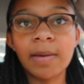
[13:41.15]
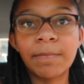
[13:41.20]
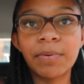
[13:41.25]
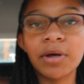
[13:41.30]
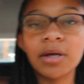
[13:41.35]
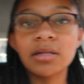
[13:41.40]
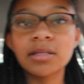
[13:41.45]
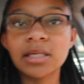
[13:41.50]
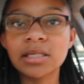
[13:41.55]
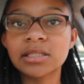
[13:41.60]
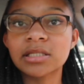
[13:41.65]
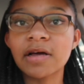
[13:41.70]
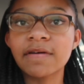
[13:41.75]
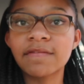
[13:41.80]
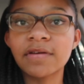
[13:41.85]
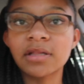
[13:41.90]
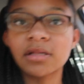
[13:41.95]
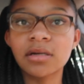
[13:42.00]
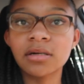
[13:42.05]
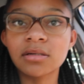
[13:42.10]
and put your, the stuff
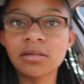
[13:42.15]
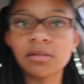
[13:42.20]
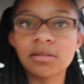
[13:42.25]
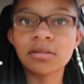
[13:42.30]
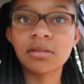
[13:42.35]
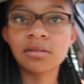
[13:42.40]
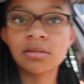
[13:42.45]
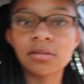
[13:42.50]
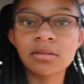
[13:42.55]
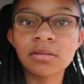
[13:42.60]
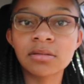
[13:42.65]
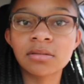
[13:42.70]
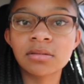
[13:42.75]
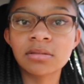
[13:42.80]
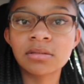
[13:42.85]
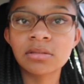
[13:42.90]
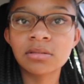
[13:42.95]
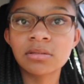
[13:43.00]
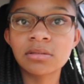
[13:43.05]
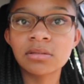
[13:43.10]
your in there. candy and
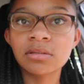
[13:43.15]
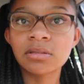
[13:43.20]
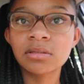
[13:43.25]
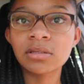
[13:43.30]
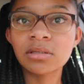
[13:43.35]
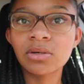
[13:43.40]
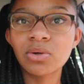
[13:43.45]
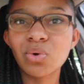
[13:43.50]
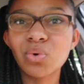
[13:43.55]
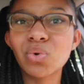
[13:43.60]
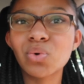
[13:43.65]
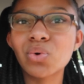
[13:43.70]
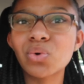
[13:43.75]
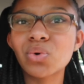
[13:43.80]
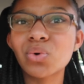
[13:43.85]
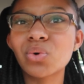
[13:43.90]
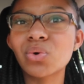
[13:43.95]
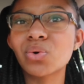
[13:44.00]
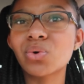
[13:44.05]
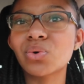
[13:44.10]
stuff.
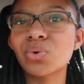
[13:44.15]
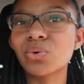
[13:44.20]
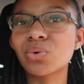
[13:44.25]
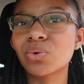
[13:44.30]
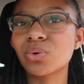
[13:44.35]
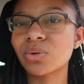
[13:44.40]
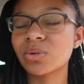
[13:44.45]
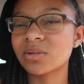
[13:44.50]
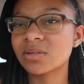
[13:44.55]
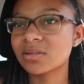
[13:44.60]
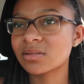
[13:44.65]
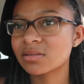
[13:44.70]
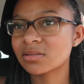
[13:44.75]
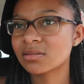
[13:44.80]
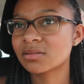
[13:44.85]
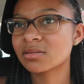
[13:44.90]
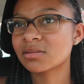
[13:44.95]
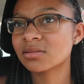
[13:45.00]
Ooh, it's gonna melt.